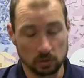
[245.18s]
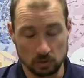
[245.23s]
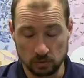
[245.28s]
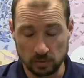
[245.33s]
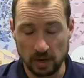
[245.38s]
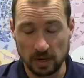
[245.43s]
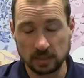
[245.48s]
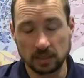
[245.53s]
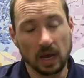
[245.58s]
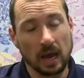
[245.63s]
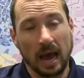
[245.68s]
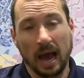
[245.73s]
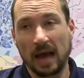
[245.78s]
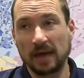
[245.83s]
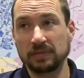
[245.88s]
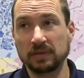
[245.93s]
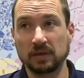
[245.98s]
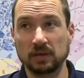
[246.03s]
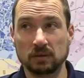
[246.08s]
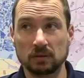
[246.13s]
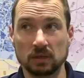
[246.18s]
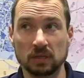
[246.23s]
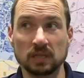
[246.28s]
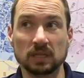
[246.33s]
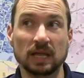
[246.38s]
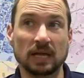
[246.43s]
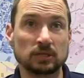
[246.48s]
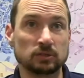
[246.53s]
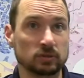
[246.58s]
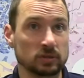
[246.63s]
Correct. I think
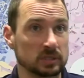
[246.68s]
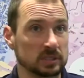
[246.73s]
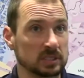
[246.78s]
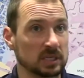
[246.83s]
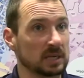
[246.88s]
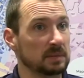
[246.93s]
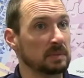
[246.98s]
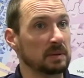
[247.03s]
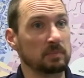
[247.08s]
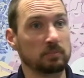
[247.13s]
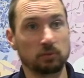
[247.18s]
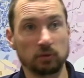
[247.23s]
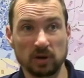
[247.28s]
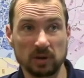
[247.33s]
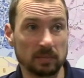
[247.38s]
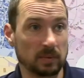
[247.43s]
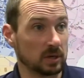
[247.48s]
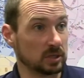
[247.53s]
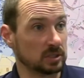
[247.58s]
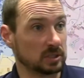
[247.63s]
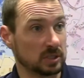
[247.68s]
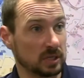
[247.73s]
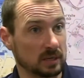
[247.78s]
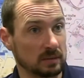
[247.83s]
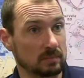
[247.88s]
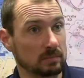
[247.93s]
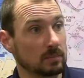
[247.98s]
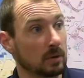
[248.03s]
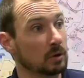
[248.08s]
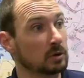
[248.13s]
electric's going to be pretty much
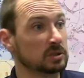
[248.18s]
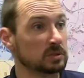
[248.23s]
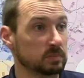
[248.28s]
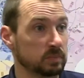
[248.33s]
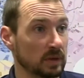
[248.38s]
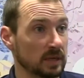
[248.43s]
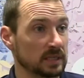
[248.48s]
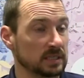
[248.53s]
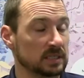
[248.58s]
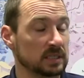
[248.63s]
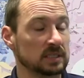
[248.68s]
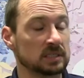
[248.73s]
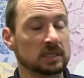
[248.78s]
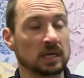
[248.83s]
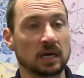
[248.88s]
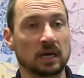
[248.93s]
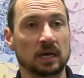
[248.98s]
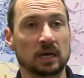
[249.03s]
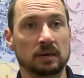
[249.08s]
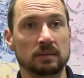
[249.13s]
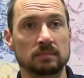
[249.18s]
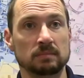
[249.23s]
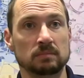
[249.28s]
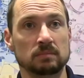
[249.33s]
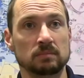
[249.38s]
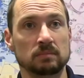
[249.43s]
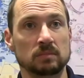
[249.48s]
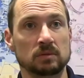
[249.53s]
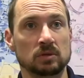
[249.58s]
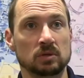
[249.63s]
in most places.
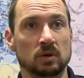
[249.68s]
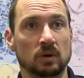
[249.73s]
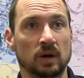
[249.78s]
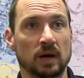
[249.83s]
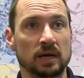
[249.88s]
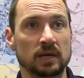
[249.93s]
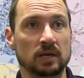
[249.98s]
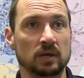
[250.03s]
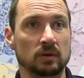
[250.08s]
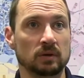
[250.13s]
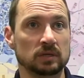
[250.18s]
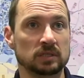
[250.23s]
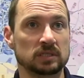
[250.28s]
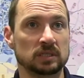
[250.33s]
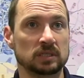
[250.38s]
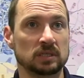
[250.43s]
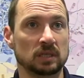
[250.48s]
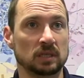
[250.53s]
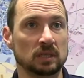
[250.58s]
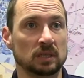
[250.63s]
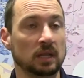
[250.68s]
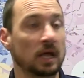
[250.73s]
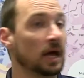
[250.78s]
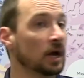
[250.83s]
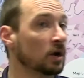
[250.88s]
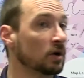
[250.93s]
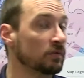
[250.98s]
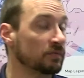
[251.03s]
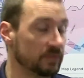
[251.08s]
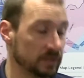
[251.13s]
I notice in the
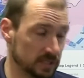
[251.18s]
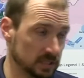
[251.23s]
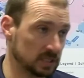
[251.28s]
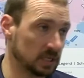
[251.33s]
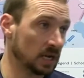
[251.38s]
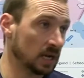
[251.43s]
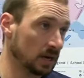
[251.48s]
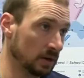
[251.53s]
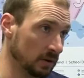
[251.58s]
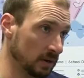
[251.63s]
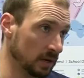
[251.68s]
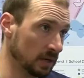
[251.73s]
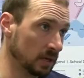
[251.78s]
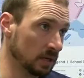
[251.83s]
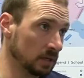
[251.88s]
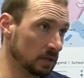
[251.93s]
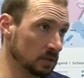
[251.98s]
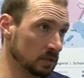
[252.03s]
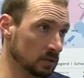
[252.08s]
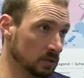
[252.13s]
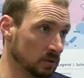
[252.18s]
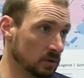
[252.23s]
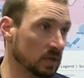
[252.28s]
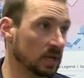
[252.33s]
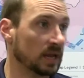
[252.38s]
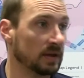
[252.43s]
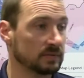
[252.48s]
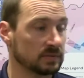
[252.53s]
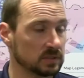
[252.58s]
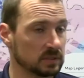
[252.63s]
Lago Vista area, you
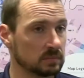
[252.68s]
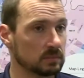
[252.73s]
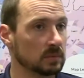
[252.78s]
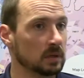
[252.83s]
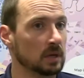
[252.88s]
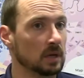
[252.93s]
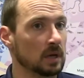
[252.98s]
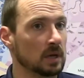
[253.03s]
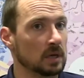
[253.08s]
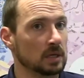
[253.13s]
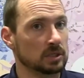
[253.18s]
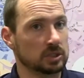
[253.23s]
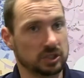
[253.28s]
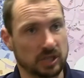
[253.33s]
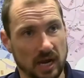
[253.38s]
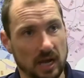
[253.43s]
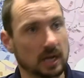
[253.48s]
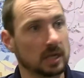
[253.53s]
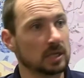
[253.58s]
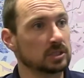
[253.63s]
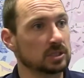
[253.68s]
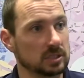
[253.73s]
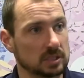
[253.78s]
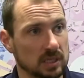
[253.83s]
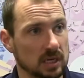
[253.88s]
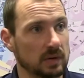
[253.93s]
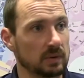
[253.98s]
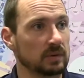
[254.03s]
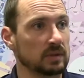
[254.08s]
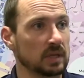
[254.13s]
can have some
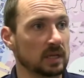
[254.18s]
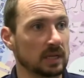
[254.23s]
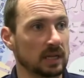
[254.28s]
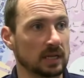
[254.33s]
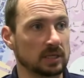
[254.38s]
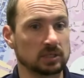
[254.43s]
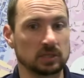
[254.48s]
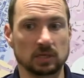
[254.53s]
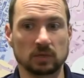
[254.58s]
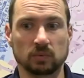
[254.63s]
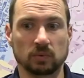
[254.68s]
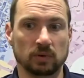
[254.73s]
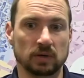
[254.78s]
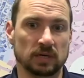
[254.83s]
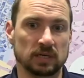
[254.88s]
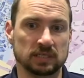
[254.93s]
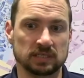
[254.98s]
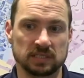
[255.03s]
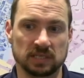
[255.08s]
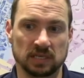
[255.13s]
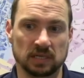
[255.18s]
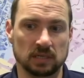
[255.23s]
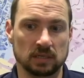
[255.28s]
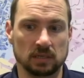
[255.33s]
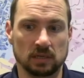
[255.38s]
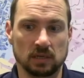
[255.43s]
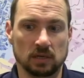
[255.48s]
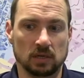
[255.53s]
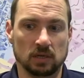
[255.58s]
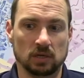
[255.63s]
challenges there with the electric, whereas in,